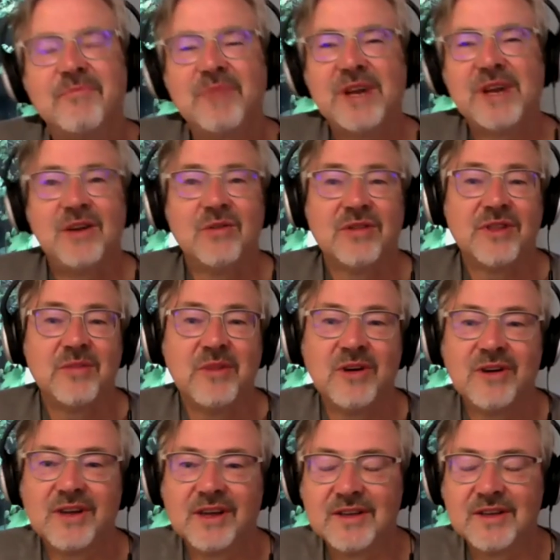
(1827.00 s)
but in North
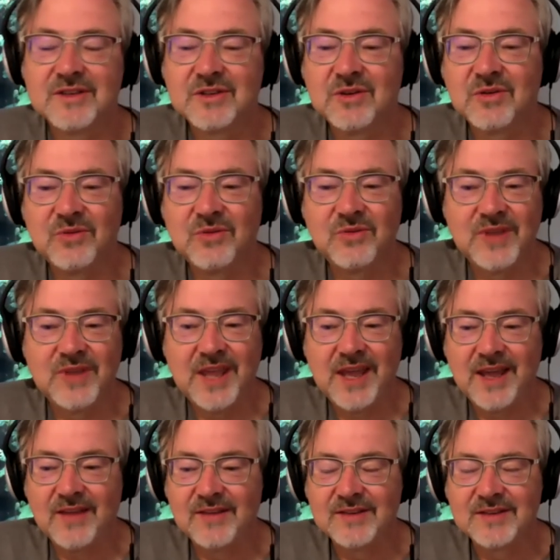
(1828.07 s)
America, so
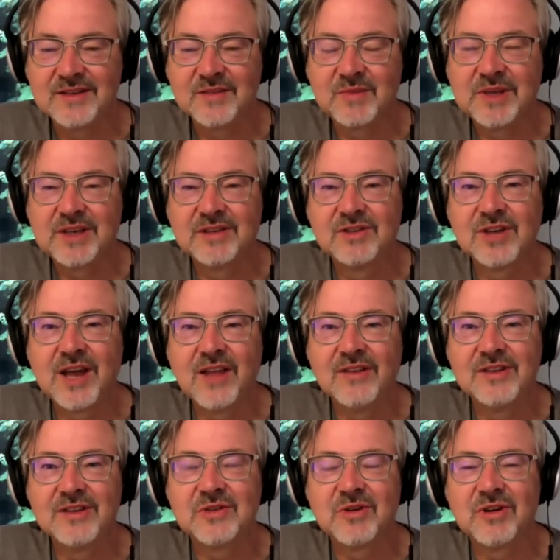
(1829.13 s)
yeah, this is a big
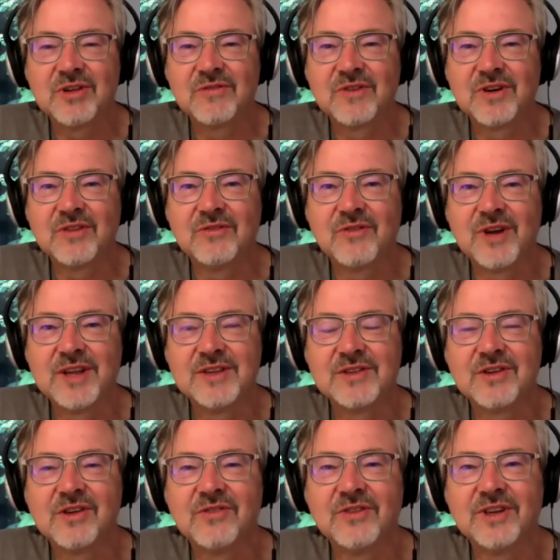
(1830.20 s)
challenge to all of our friends
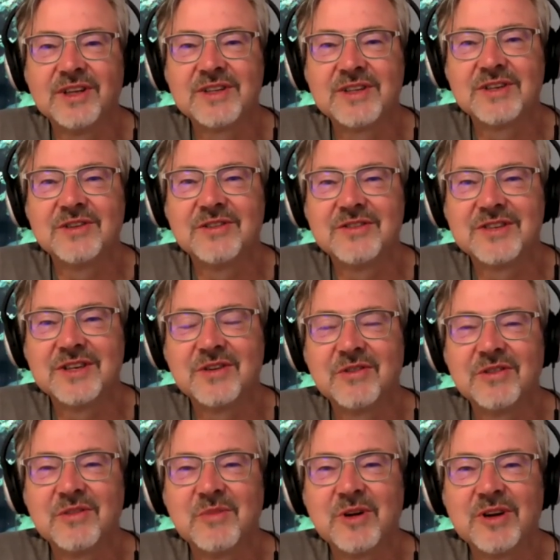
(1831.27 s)
and all of our listeners in
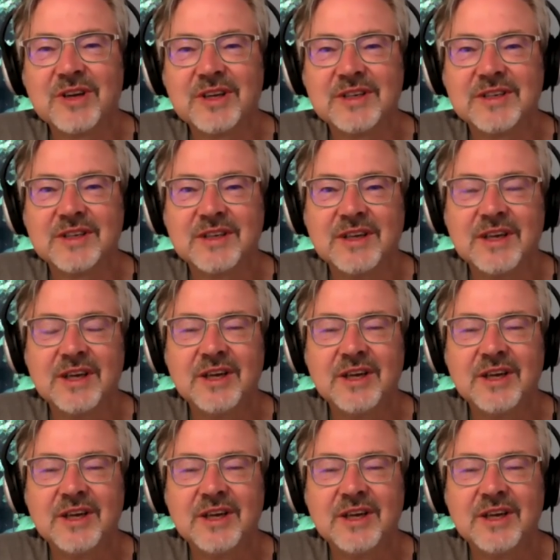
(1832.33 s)
North America to,